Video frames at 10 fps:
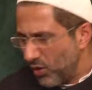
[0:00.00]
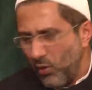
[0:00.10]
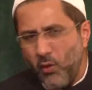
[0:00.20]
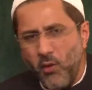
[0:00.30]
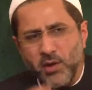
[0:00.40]

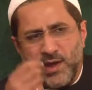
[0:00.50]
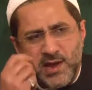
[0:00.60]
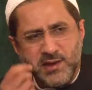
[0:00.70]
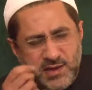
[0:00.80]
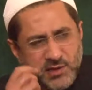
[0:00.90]
All
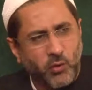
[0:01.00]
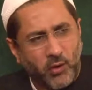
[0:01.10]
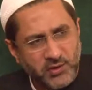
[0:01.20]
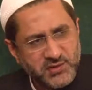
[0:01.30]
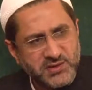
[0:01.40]
he did
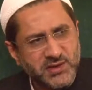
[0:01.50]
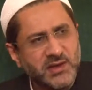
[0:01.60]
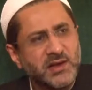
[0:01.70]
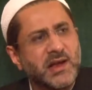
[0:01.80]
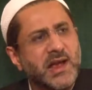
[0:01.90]
was
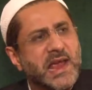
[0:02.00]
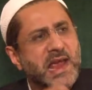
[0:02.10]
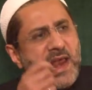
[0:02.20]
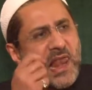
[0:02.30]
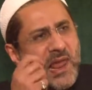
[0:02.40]

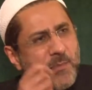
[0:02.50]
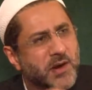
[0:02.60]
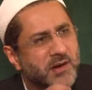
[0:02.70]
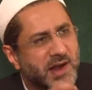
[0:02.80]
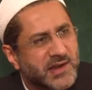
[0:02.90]
he
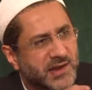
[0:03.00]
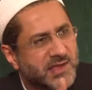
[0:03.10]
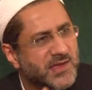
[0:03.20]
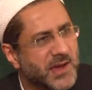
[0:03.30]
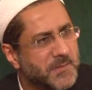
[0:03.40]
liberated
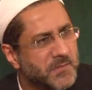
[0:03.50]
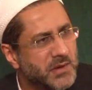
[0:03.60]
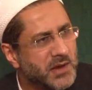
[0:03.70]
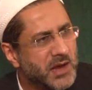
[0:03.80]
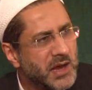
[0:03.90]
them
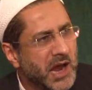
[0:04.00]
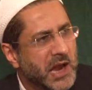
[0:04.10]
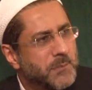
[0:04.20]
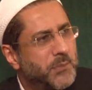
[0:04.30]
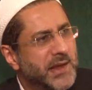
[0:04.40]

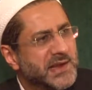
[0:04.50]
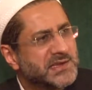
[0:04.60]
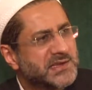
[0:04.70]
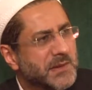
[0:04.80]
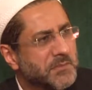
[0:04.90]
and
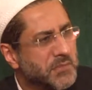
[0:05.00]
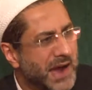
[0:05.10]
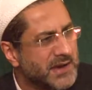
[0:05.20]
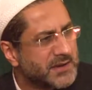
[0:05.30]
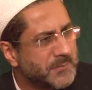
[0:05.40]
placed them
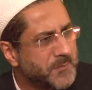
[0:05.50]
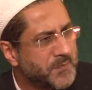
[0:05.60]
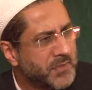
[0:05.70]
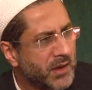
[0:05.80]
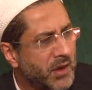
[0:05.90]
back
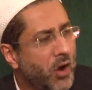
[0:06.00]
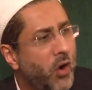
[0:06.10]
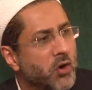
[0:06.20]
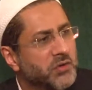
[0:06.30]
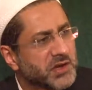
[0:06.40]

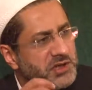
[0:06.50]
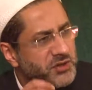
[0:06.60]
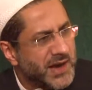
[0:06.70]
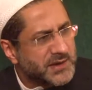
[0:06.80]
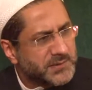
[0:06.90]
on the
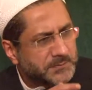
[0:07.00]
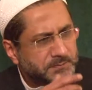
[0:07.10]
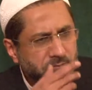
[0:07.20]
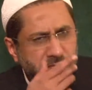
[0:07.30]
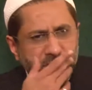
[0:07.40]
track
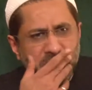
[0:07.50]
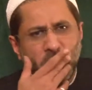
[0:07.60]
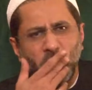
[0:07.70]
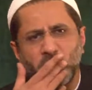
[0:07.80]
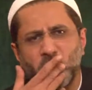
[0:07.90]

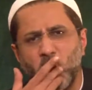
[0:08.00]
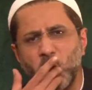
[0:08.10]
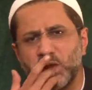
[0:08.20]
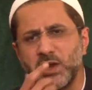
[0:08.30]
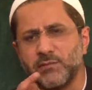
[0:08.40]
of
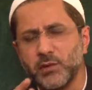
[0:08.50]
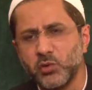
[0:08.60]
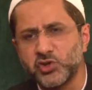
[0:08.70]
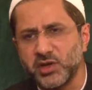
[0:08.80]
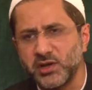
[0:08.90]
growth and
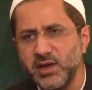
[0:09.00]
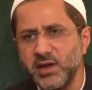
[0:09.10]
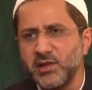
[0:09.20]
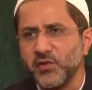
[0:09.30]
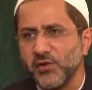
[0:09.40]
evolution.
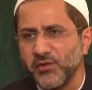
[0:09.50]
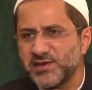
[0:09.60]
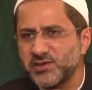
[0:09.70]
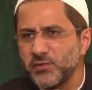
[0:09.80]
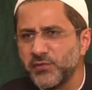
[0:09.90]
The
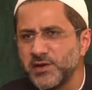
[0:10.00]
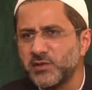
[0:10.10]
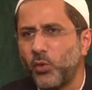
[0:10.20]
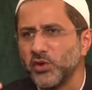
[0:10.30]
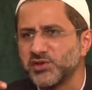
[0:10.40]
rest of
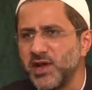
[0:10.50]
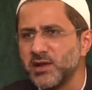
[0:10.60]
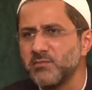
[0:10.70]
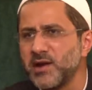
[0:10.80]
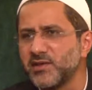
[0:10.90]
it was
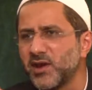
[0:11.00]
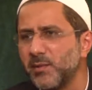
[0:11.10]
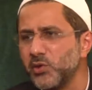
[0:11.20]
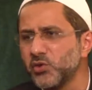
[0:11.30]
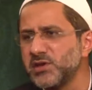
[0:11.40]
done by the
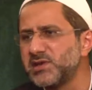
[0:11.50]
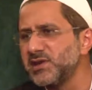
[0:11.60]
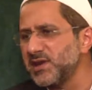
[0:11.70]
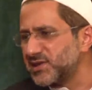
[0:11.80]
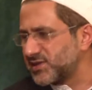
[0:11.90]

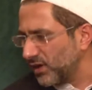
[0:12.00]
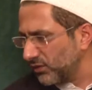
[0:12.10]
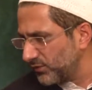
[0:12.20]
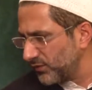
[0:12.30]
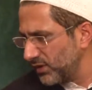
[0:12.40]
community
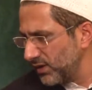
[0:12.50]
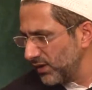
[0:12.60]
itself.